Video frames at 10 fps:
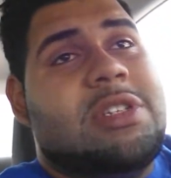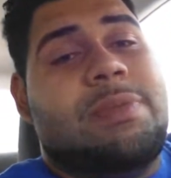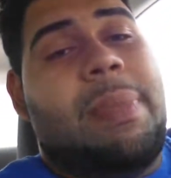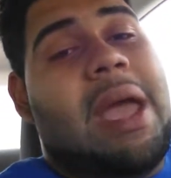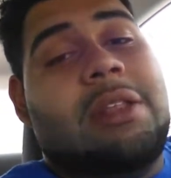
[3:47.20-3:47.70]

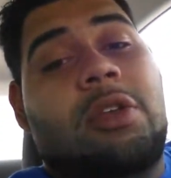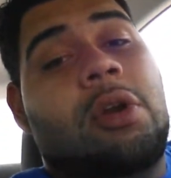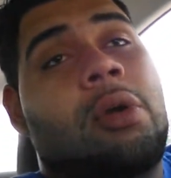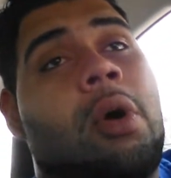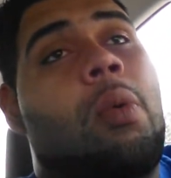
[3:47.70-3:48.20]
expect,
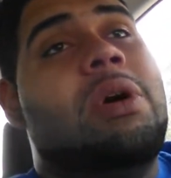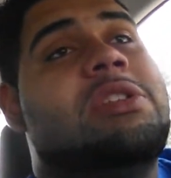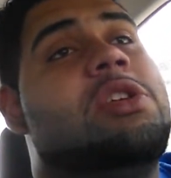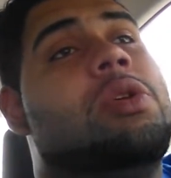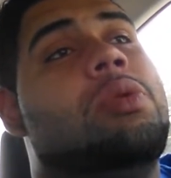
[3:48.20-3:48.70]
you don't know
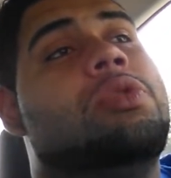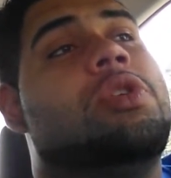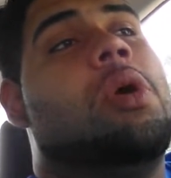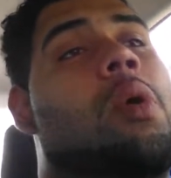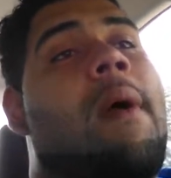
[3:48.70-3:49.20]
what to do.
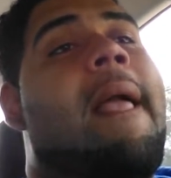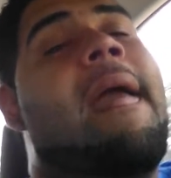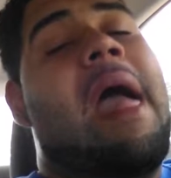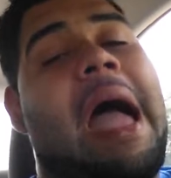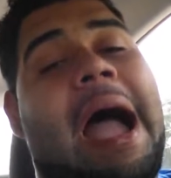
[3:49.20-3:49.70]
So
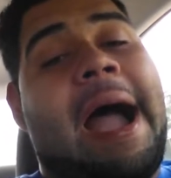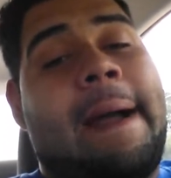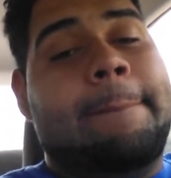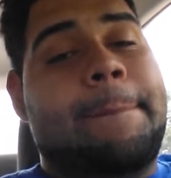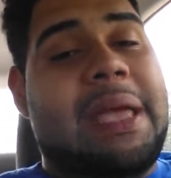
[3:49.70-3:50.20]

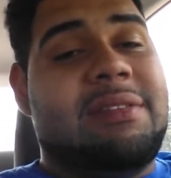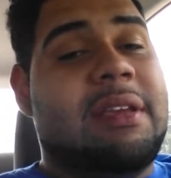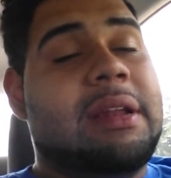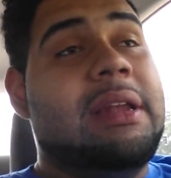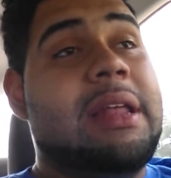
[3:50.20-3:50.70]
I'm
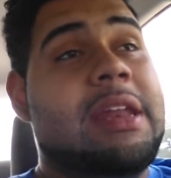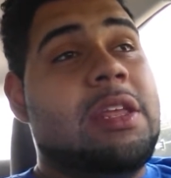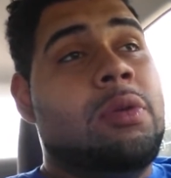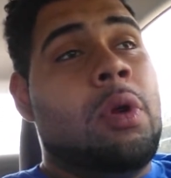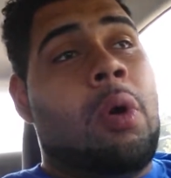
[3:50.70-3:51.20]
basically
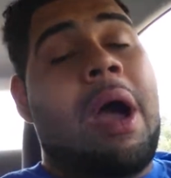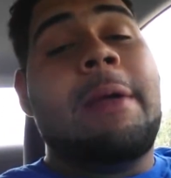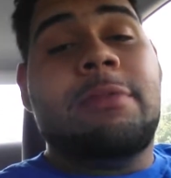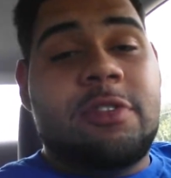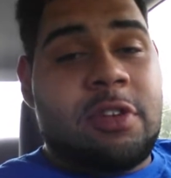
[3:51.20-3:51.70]
letting you know,
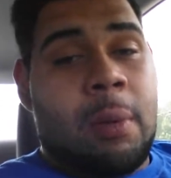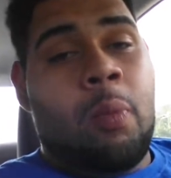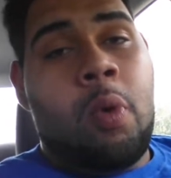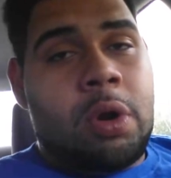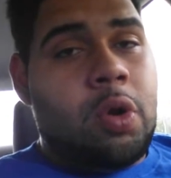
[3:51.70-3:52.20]
I'm
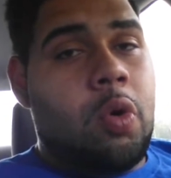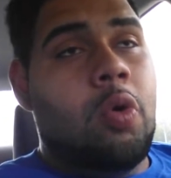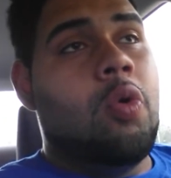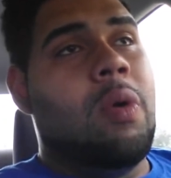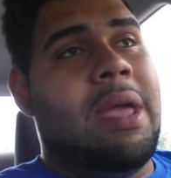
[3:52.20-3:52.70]
someone
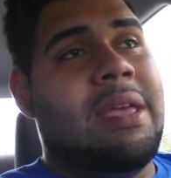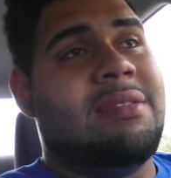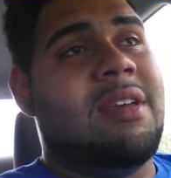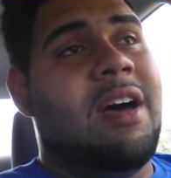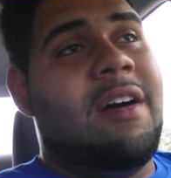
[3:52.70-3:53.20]
who
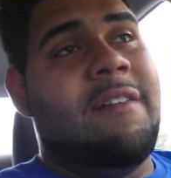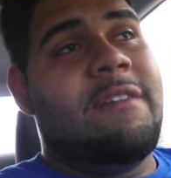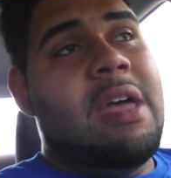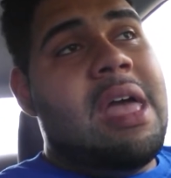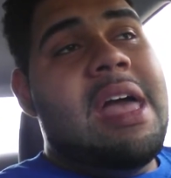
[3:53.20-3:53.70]
is
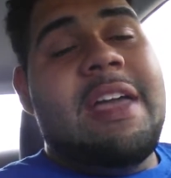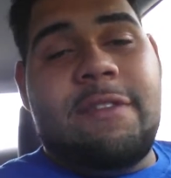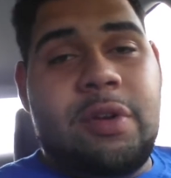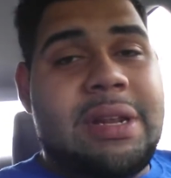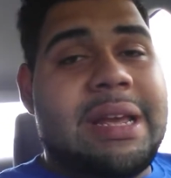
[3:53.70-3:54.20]

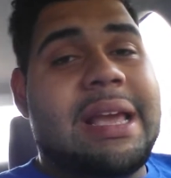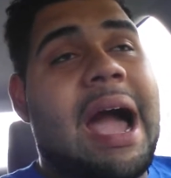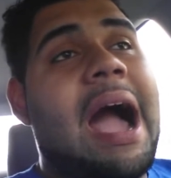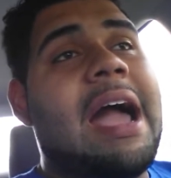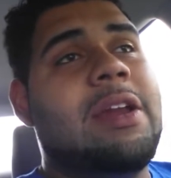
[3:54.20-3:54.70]
if you need a
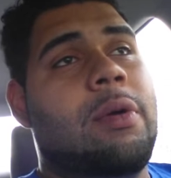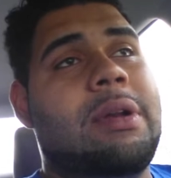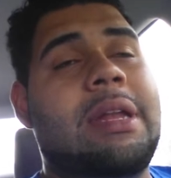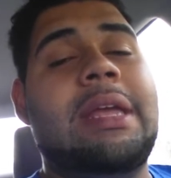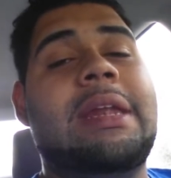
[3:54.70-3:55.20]
guide or
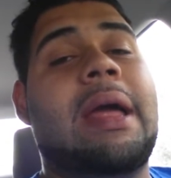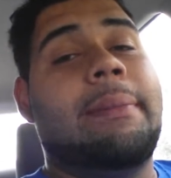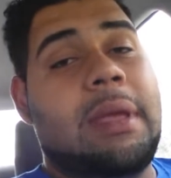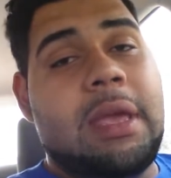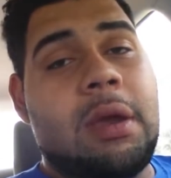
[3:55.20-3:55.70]
a need,
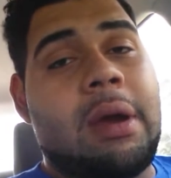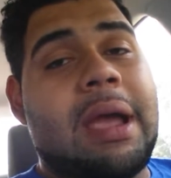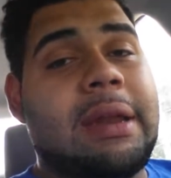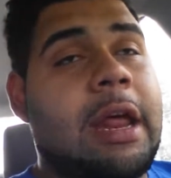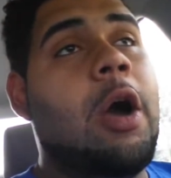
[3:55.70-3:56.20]
I'm here.
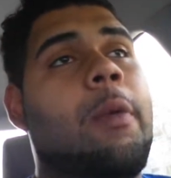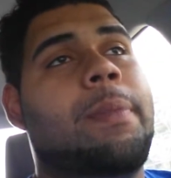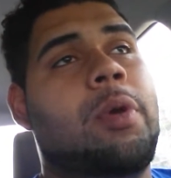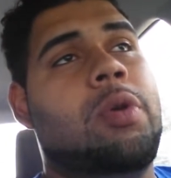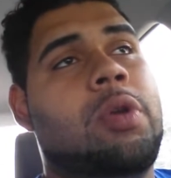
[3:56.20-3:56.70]
I can help
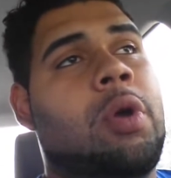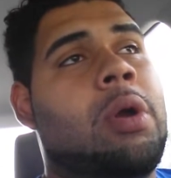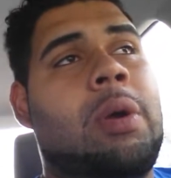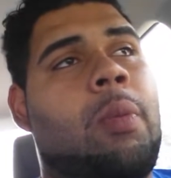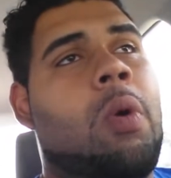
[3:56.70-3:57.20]
you, you
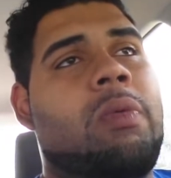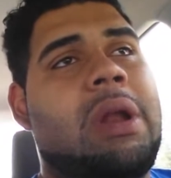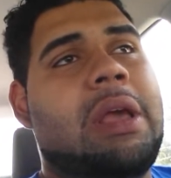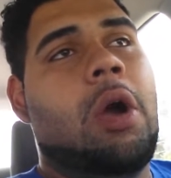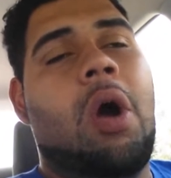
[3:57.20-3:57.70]
know, and it won't
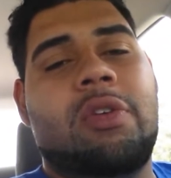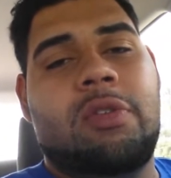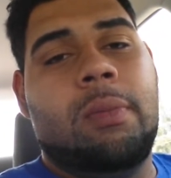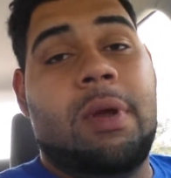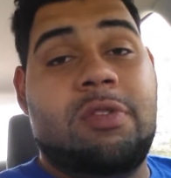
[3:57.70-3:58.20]
really
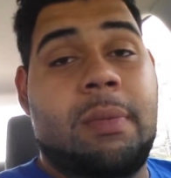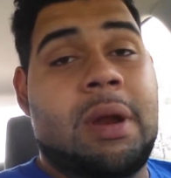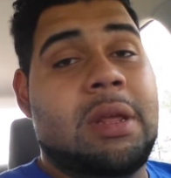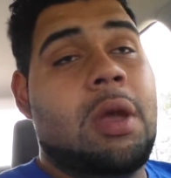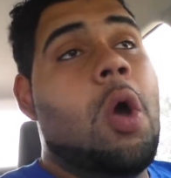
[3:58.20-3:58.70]
cost you much
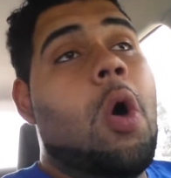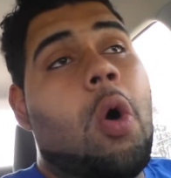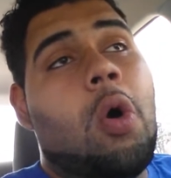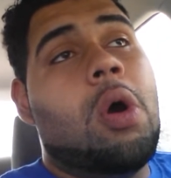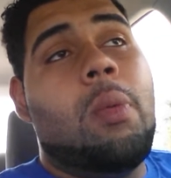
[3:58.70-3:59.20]
money,
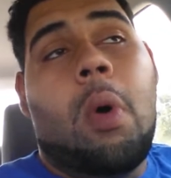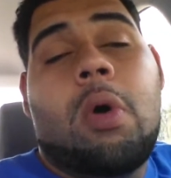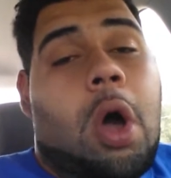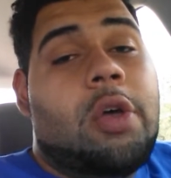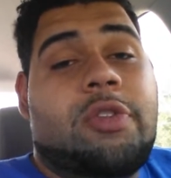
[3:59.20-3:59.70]
or it
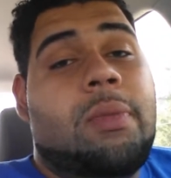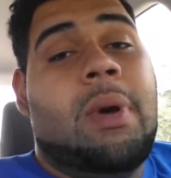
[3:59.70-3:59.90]
won't cost you